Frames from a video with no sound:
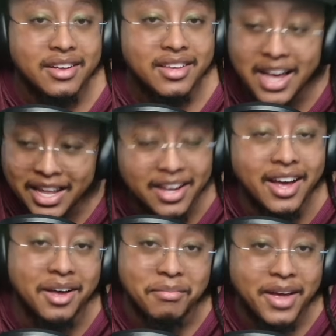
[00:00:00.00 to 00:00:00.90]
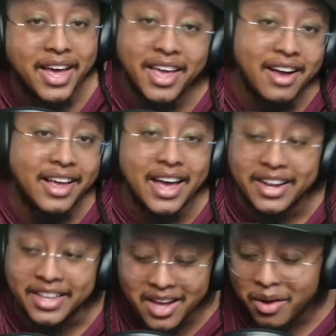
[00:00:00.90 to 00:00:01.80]
Y'all are up, man. Y'all got
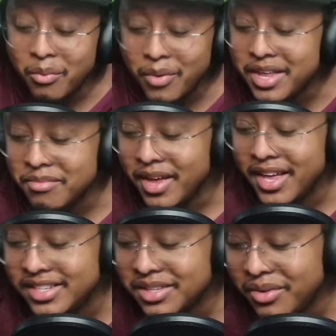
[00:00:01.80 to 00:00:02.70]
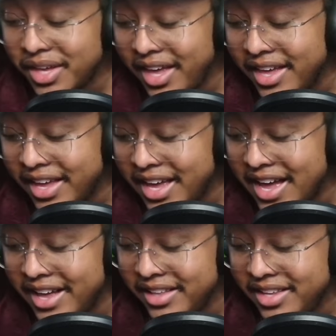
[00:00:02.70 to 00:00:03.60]
it. Y'all win, man. It's okay.
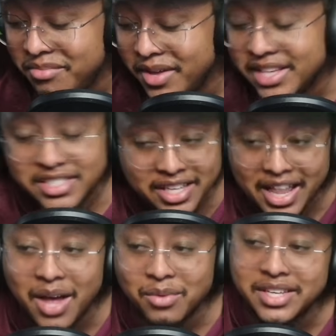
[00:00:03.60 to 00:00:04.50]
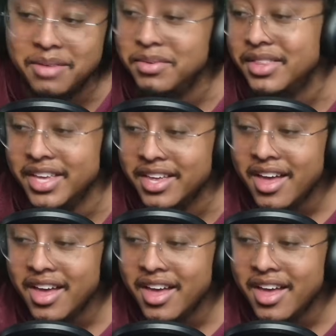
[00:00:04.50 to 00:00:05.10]
Golly, man. Chill out type of thing.